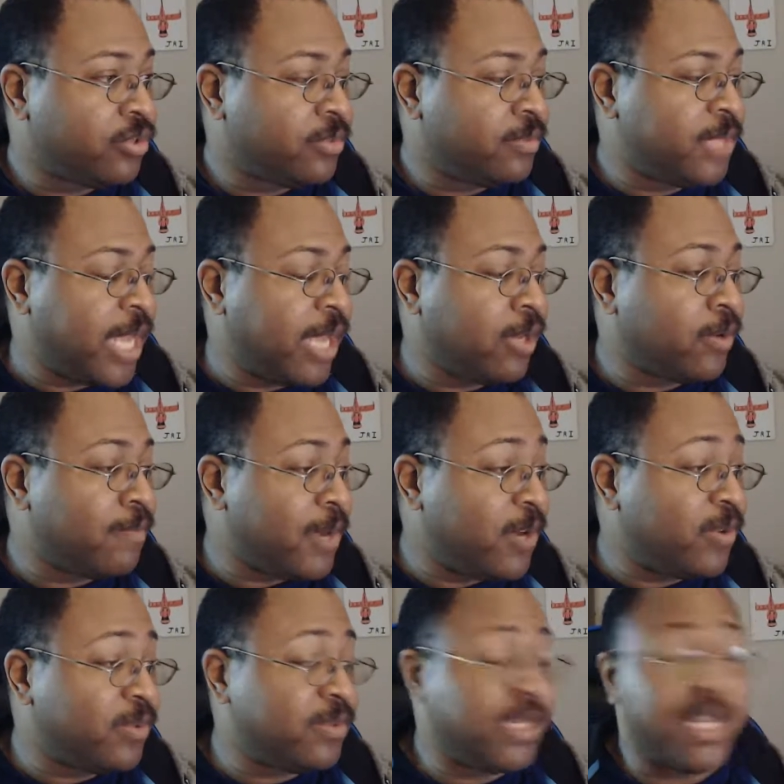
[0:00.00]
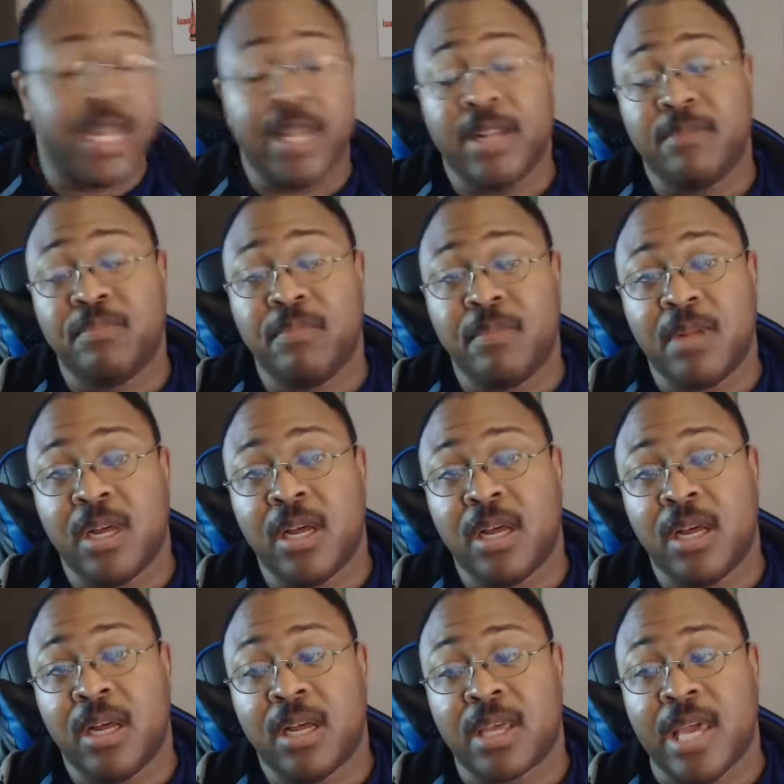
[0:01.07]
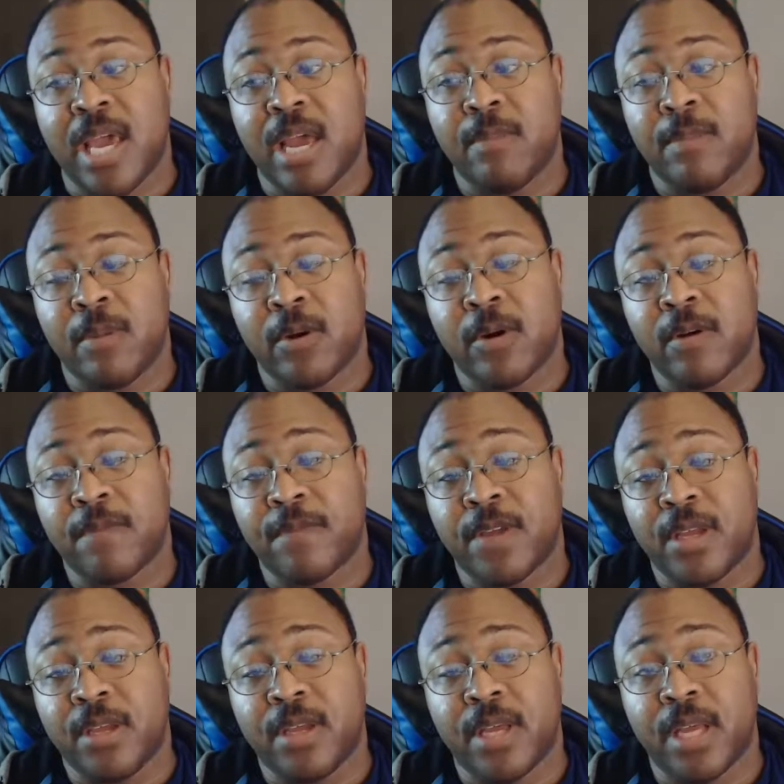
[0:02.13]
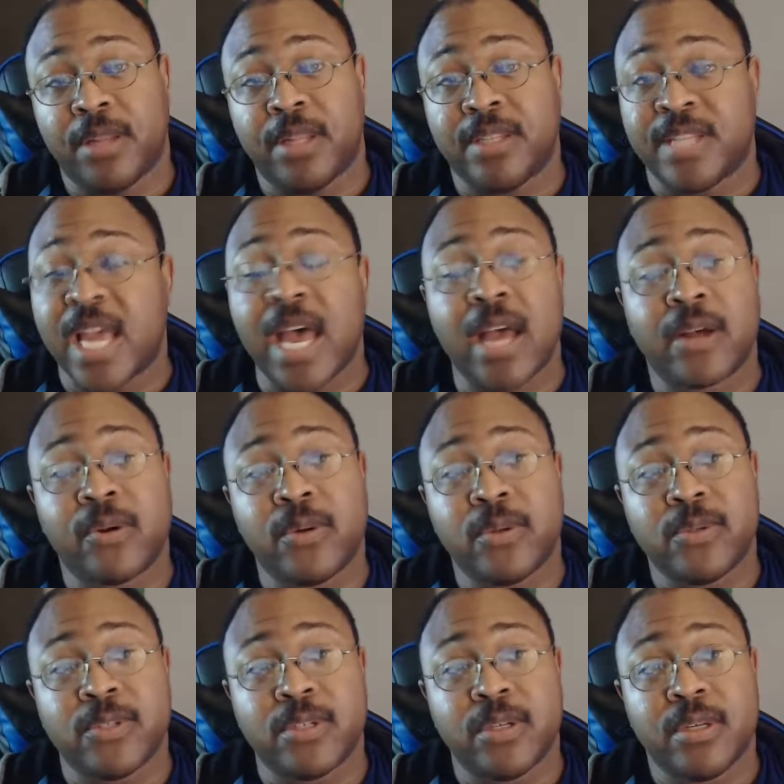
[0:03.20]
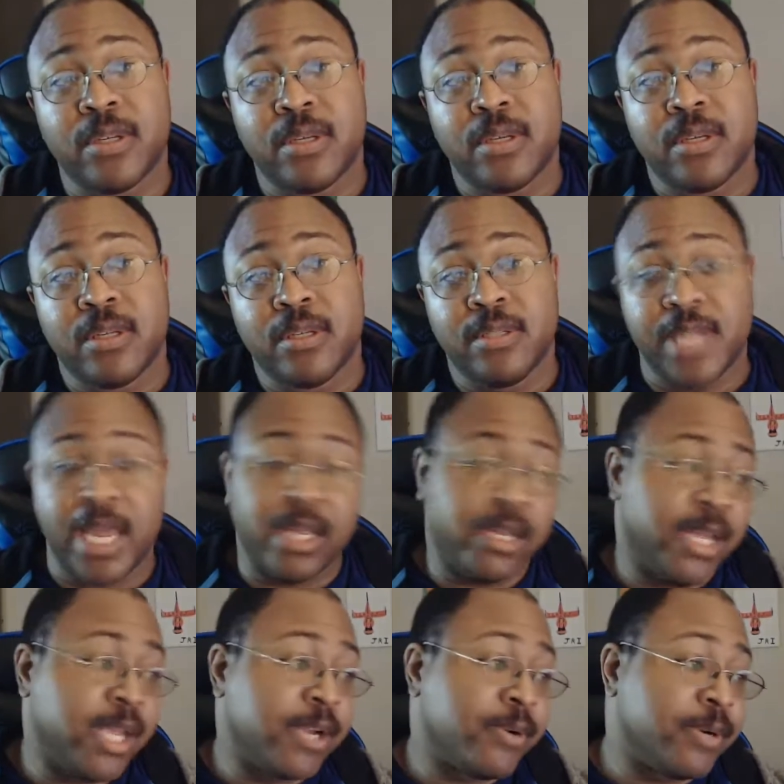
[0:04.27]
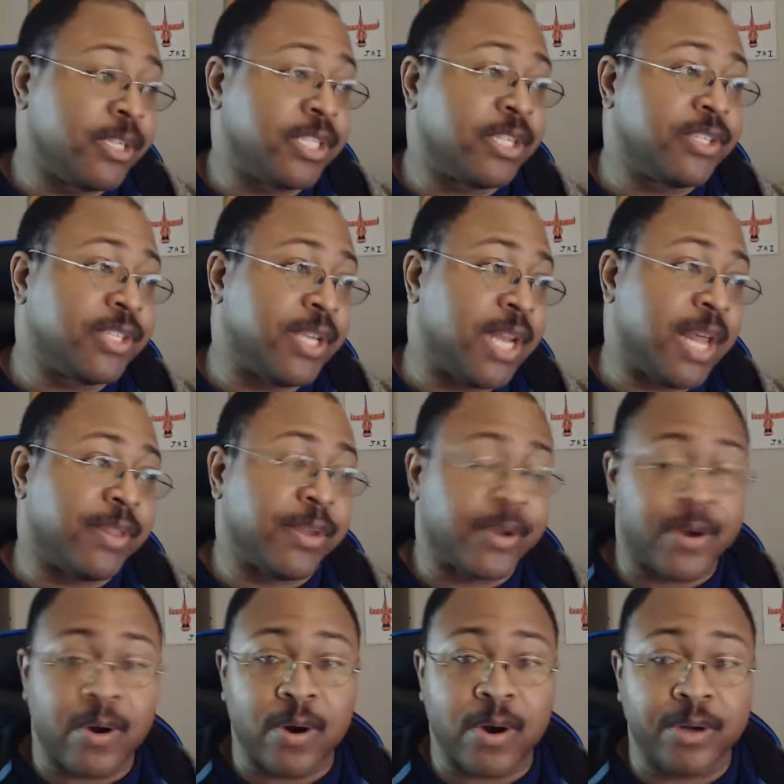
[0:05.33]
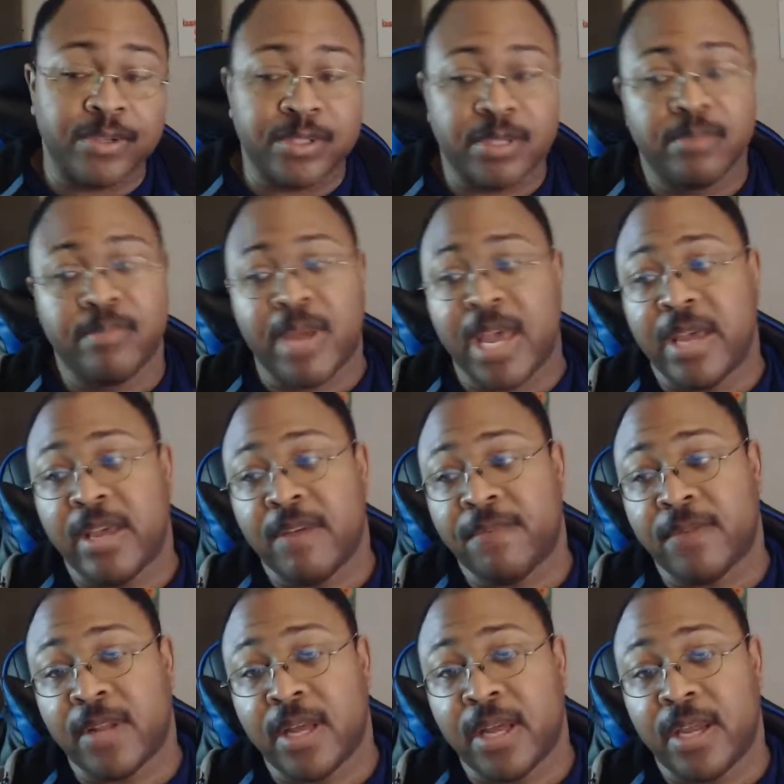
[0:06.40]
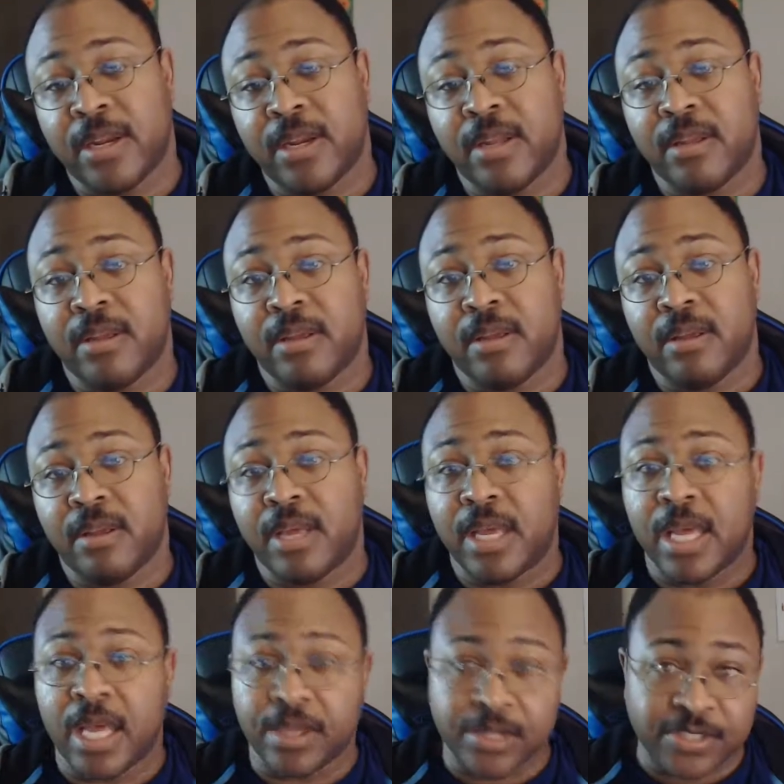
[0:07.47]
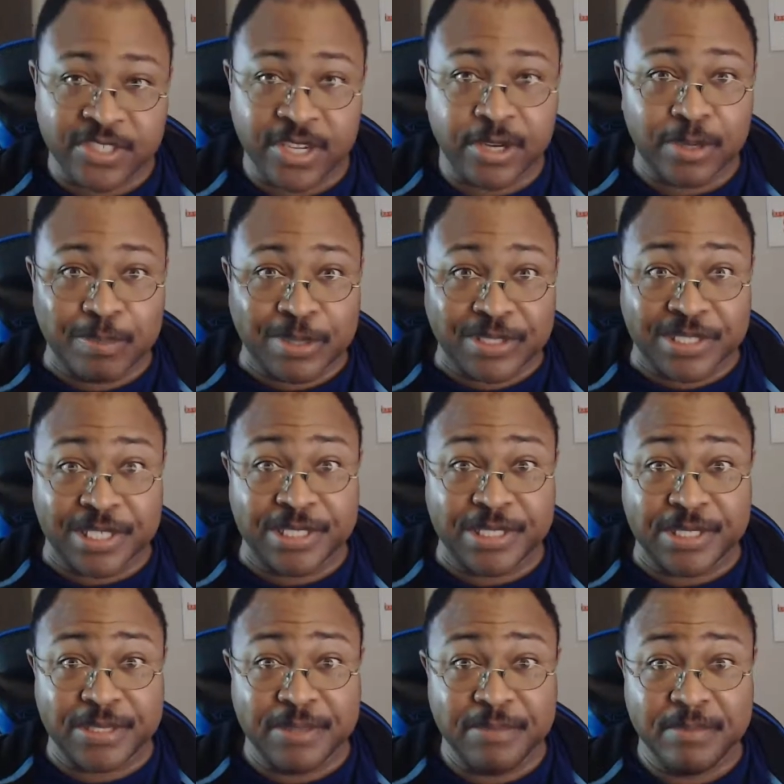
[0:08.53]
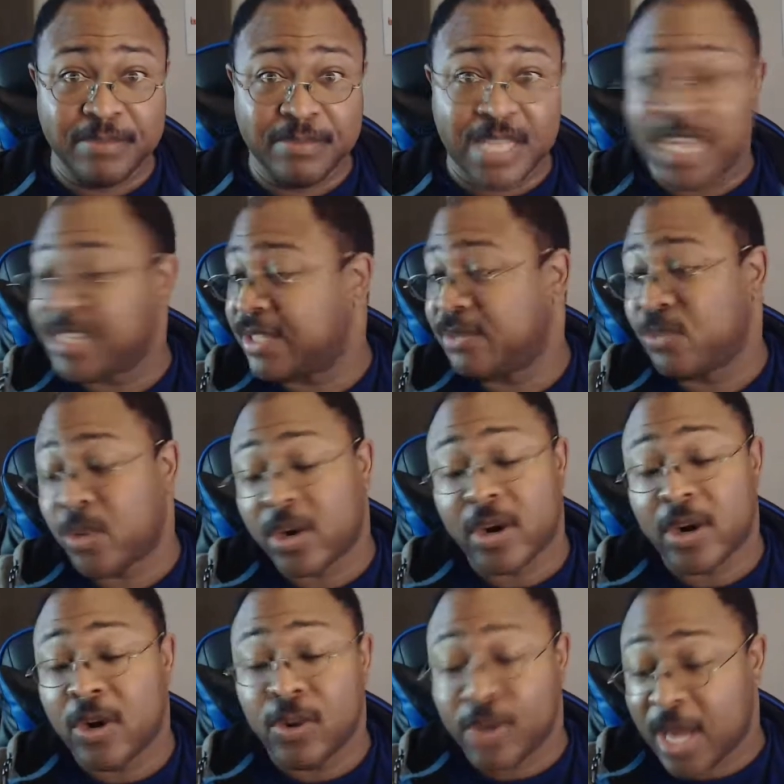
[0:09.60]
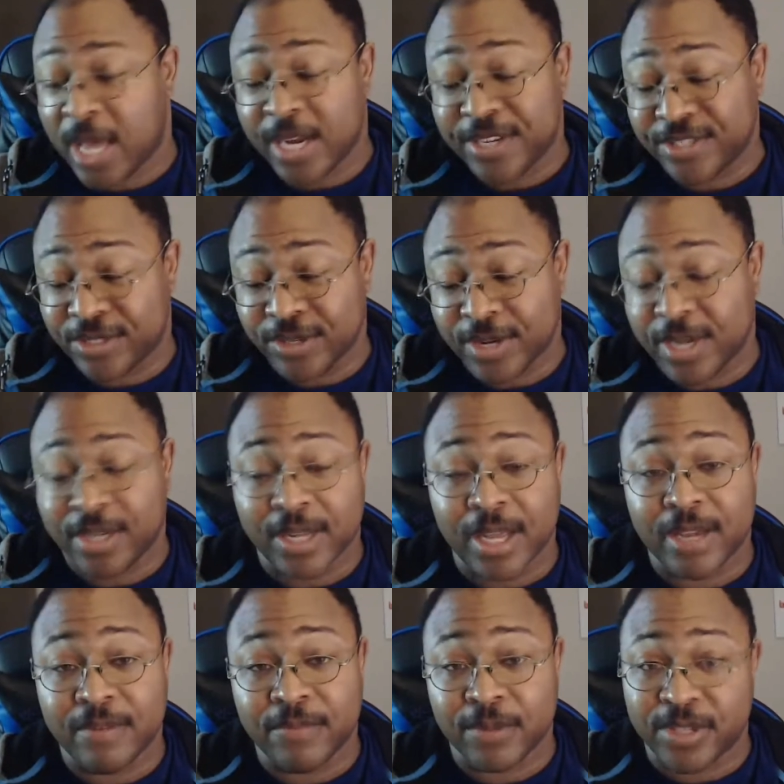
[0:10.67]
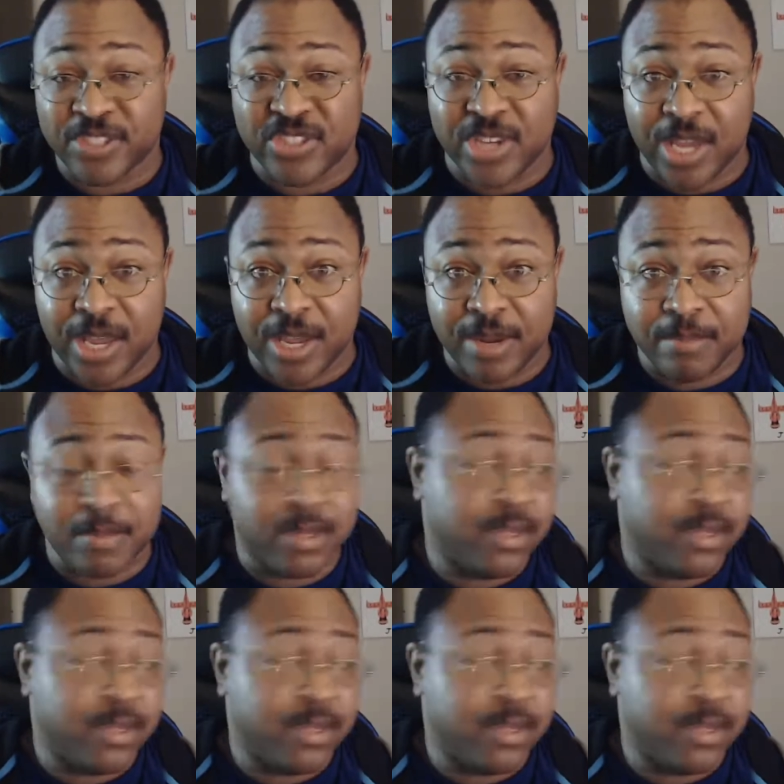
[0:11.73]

Taylor Moton and Cam Irving at the tackles, Daly and Christensen at the guards, Pat Elflein at the center position. That's what our O-line is looking like for this game.